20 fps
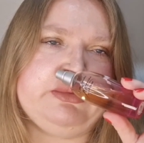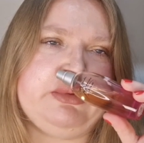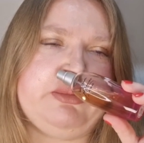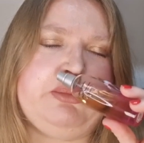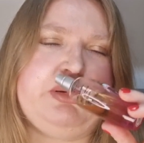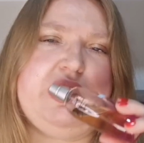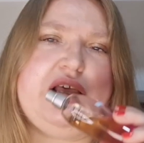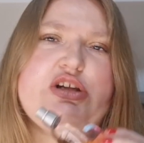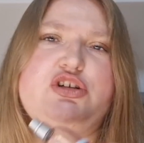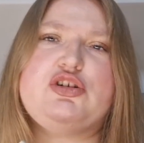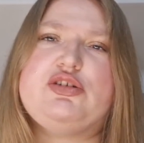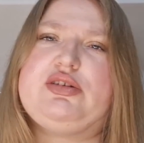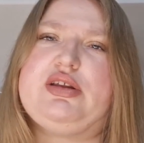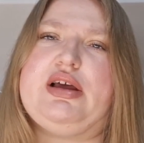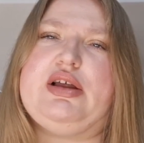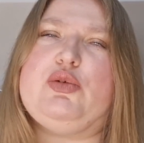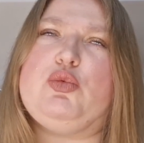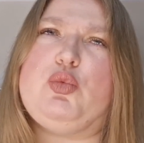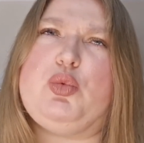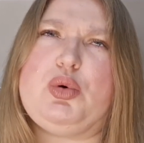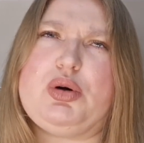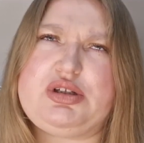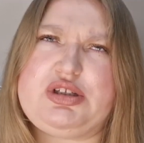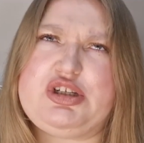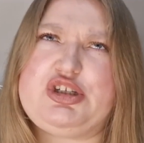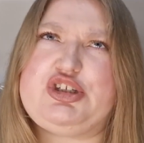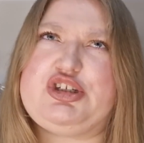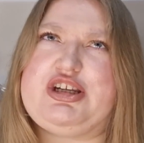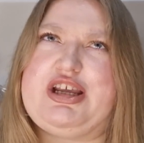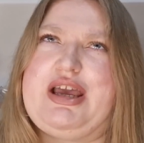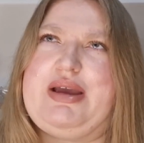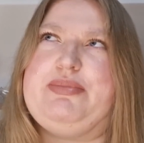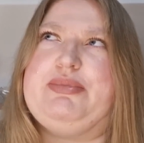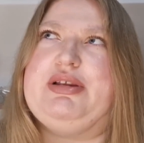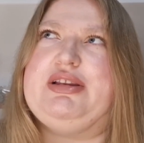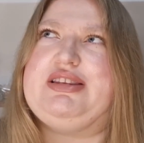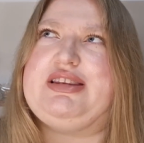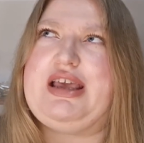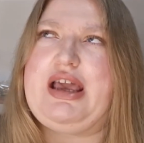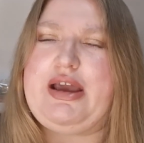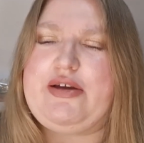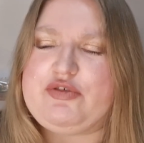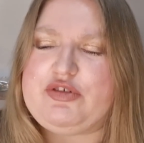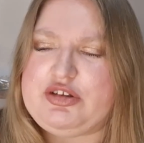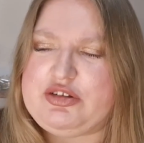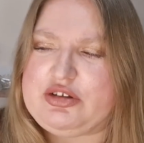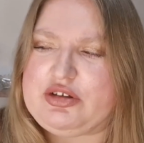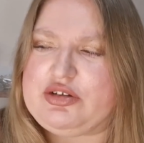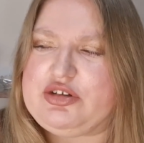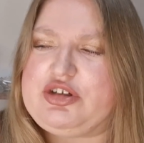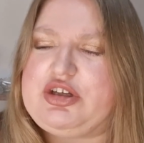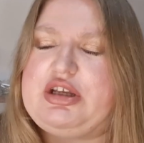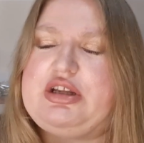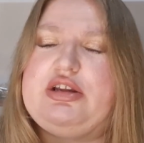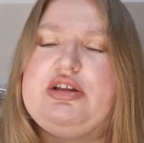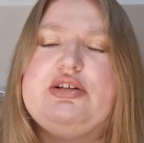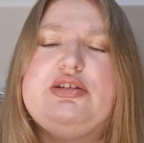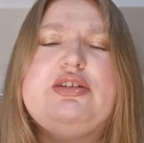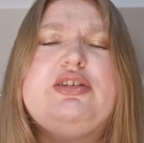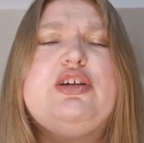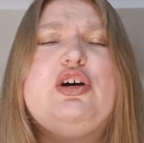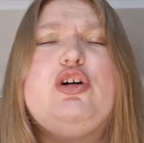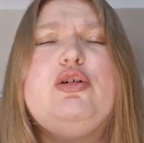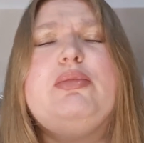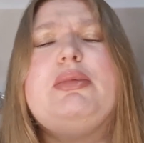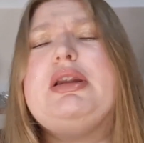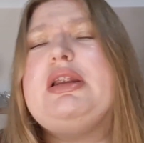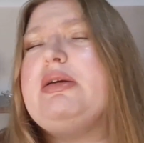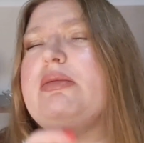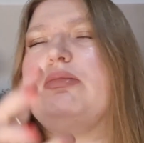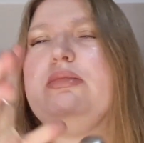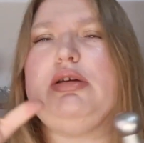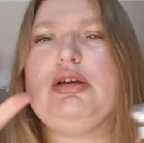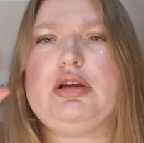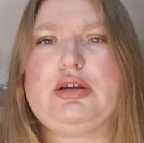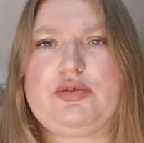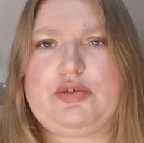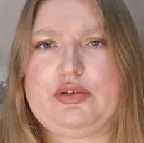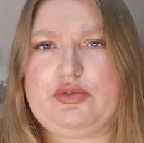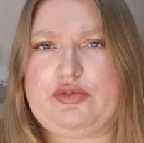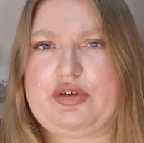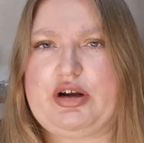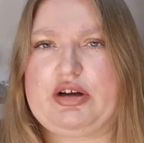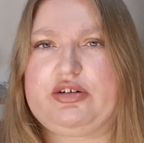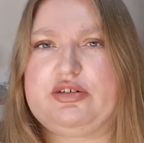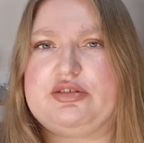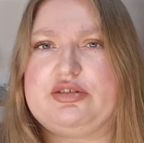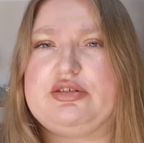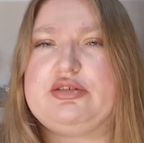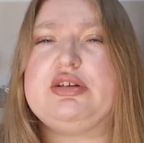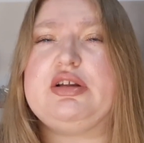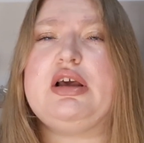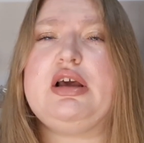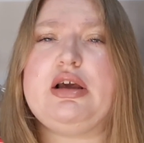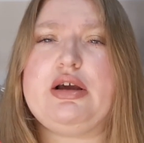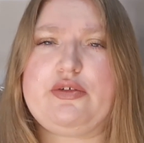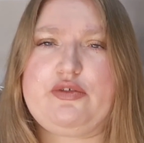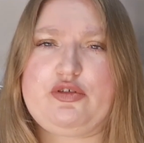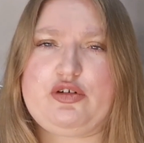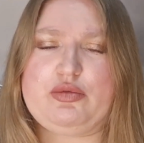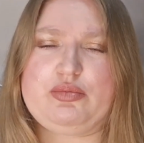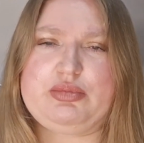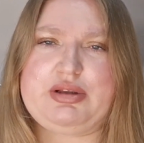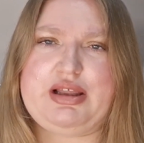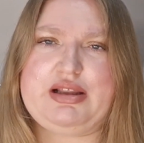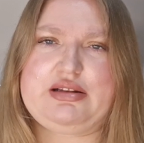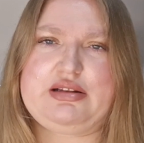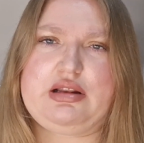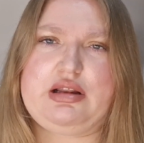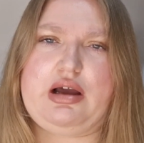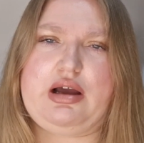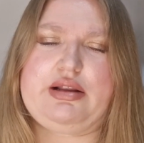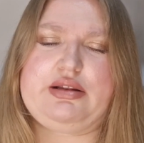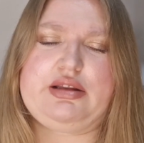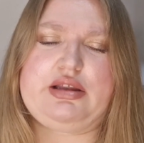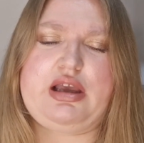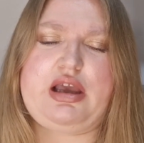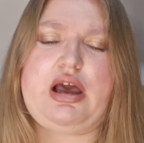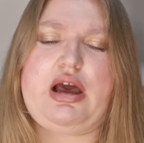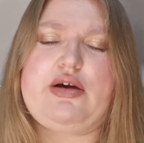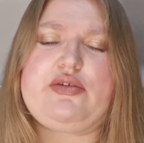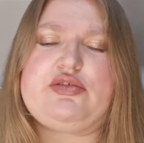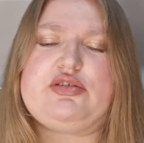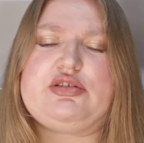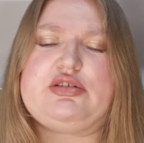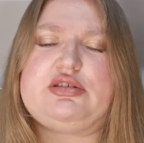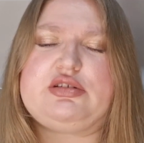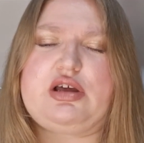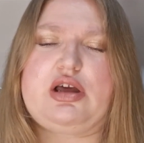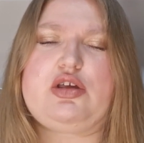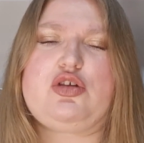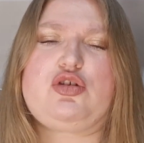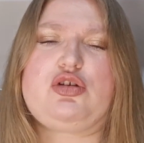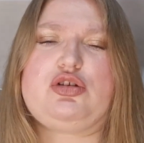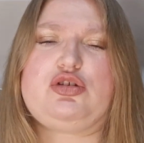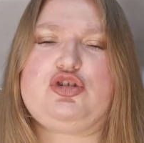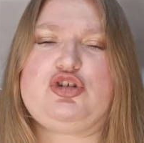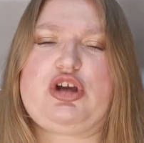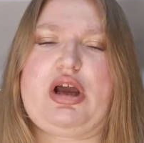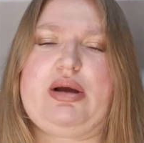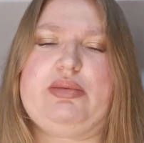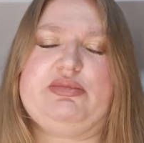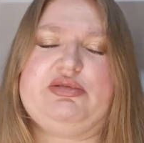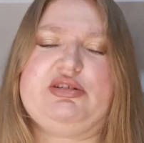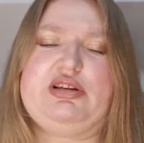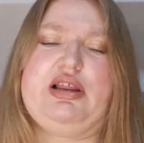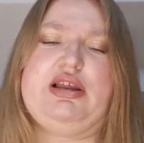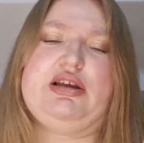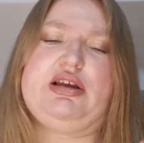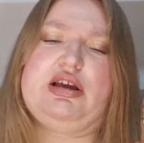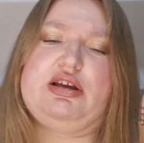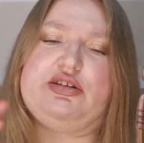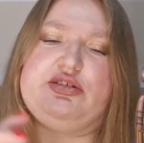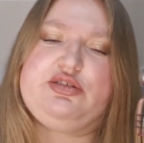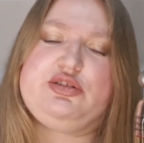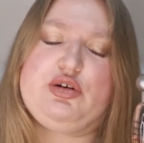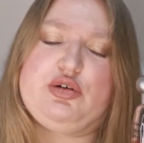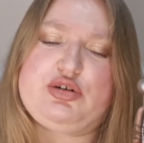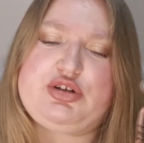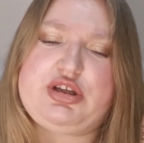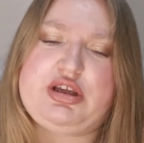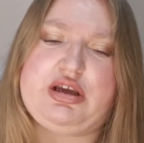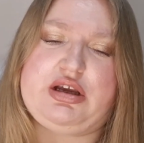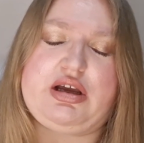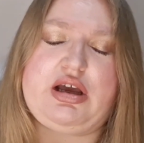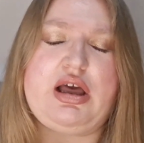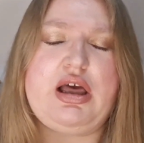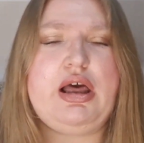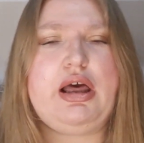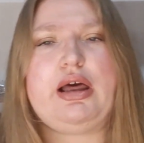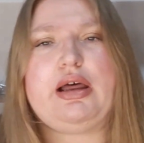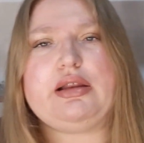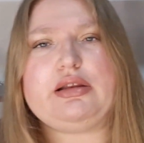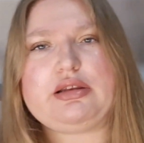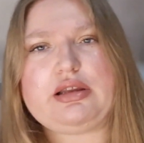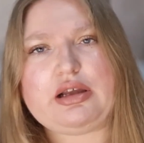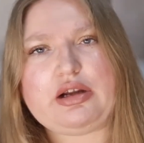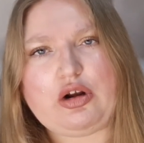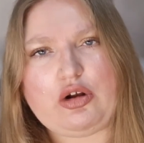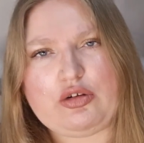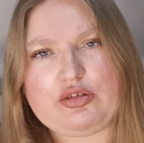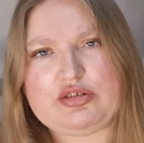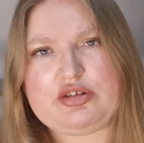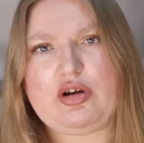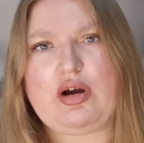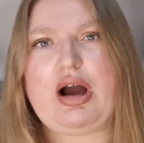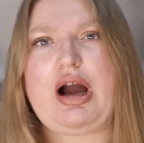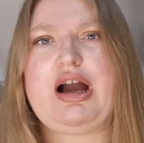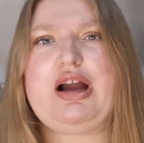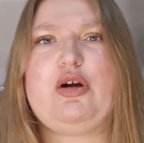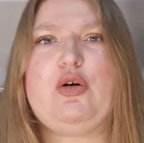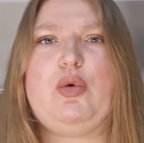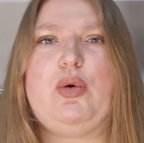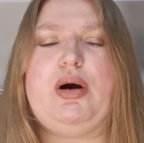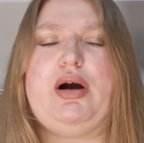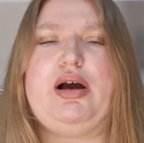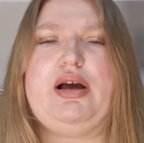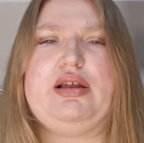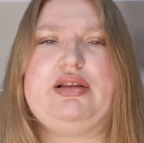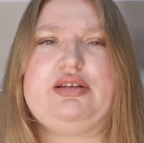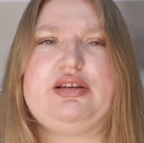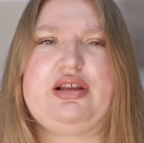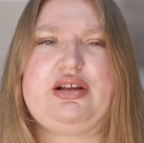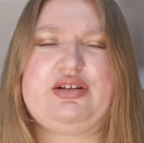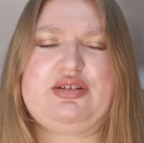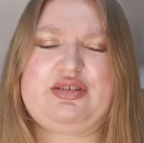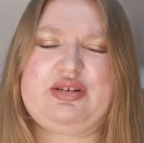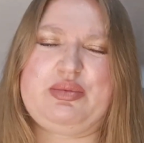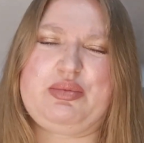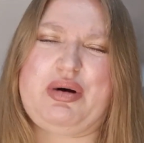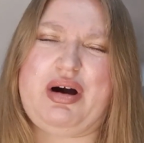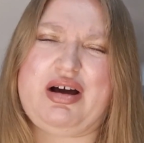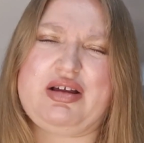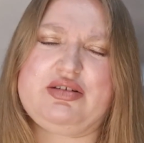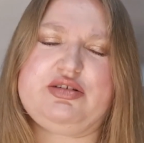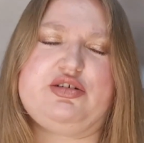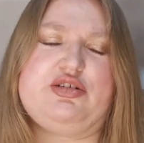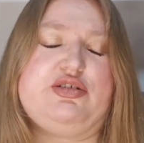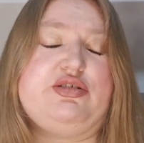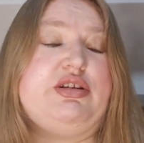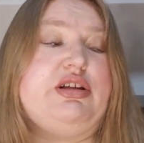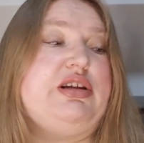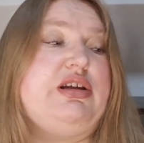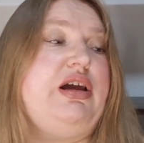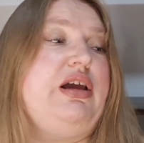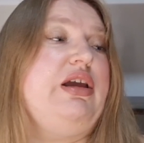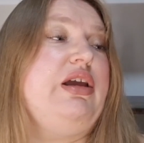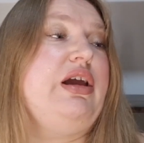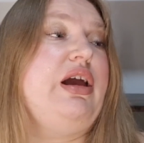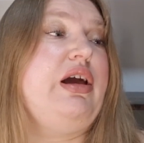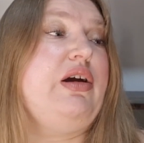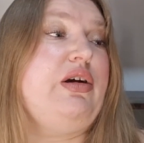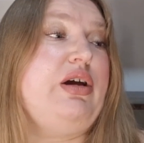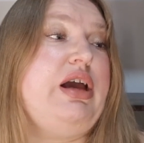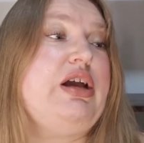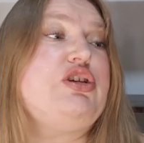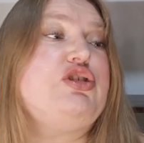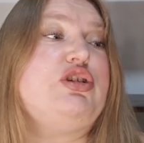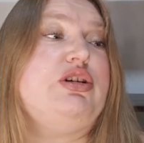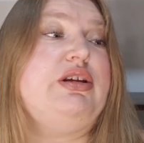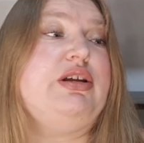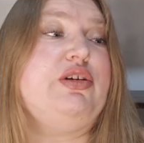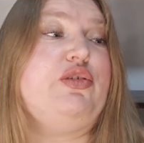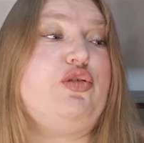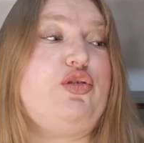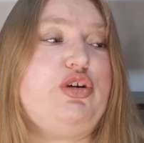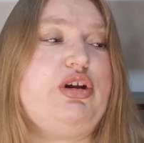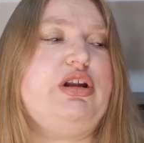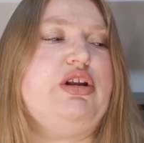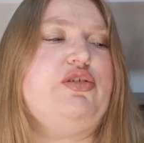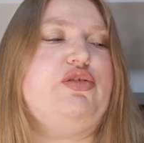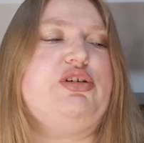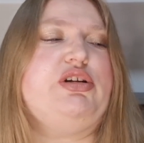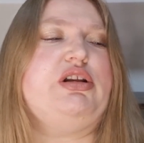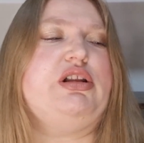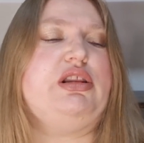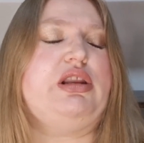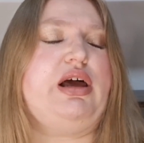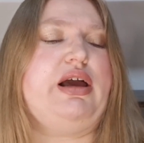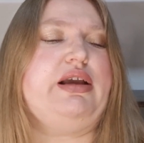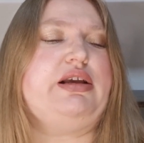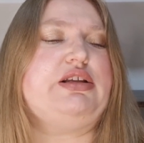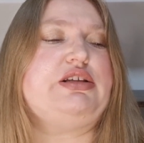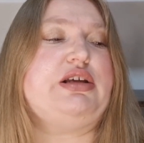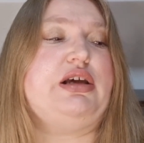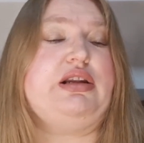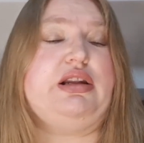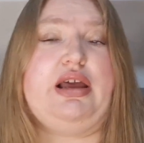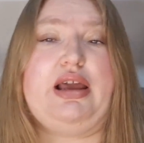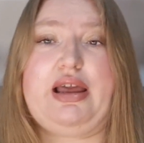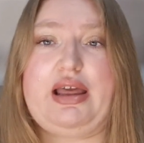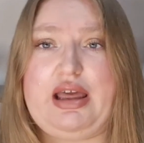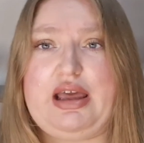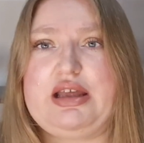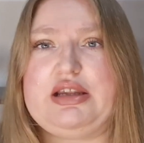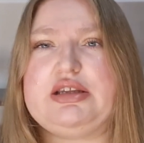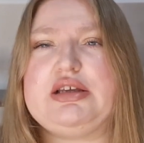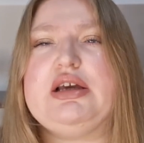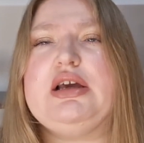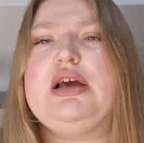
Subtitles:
pleasures, and what a shame that they have discontinued so many beautiful fragrances from that line. They have such gems like Exotic, and then also Aqua, and then some others that I actually really, really liked and I had